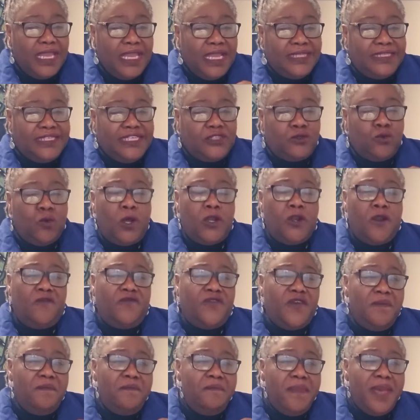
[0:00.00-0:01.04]
It is one
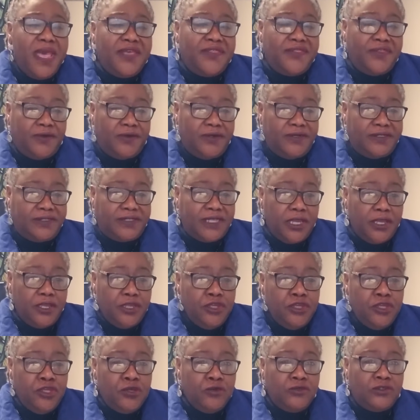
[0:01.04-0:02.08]
of the methods
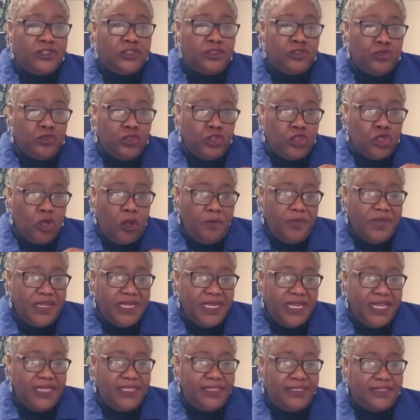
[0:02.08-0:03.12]
used to
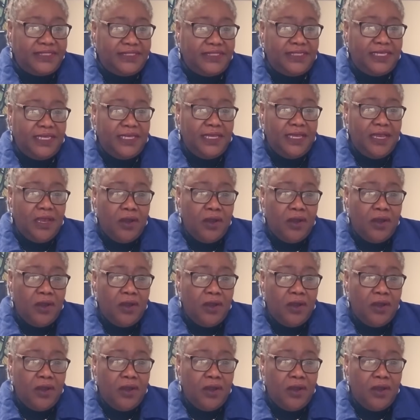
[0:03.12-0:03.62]
dominate,